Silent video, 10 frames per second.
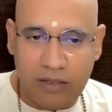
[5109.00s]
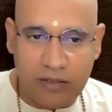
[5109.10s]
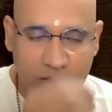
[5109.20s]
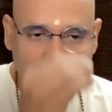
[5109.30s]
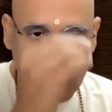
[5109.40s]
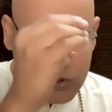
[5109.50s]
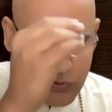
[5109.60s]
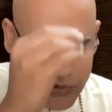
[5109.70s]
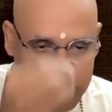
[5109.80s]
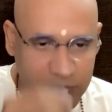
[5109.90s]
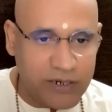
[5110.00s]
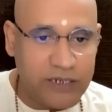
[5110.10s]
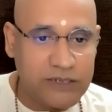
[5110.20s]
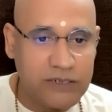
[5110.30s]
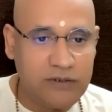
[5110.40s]
In the course of
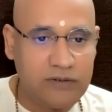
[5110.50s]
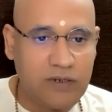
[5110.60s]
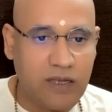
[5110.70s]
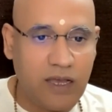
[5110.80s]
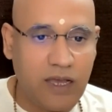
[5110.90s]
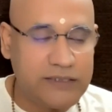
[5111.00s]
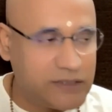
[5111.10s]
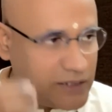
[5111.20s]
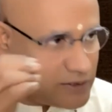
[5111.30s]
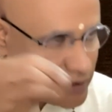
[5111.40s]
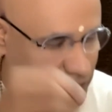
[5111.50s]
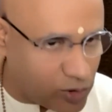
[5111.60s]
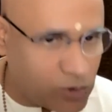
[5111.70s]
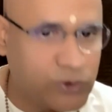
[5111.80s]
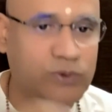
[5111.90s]
explanation, I said that
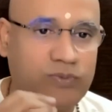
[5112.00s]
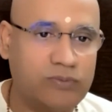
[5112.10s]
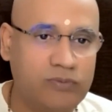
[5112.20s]
also.